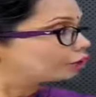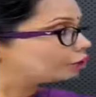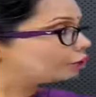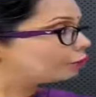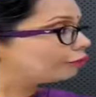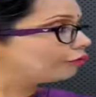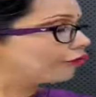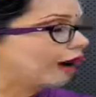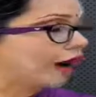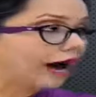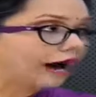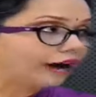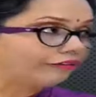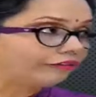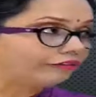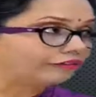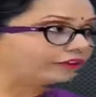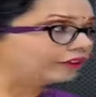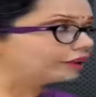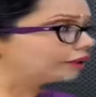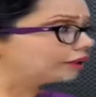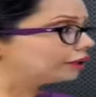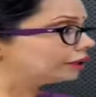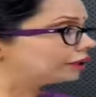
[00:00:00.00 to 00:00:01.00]
So
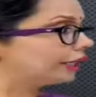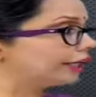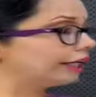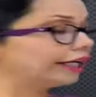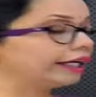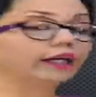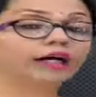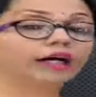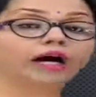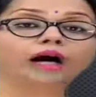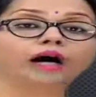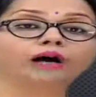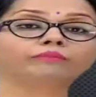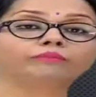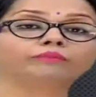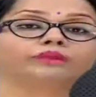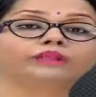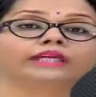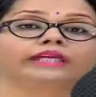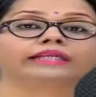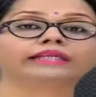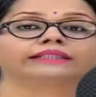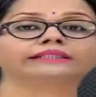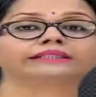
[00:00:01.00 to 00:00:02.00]
after taking up
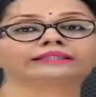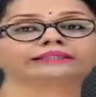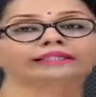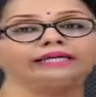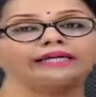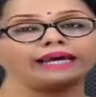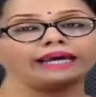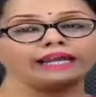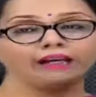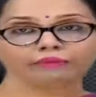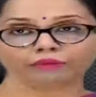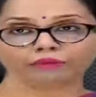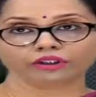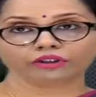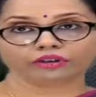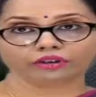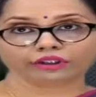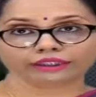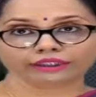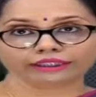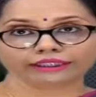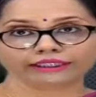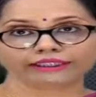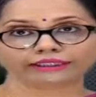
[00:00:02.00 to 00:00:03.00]
these helminth
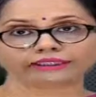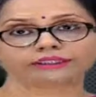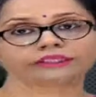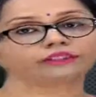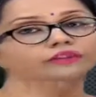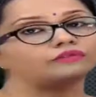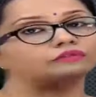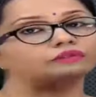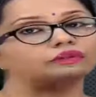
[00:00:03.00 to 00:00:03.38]
diseases,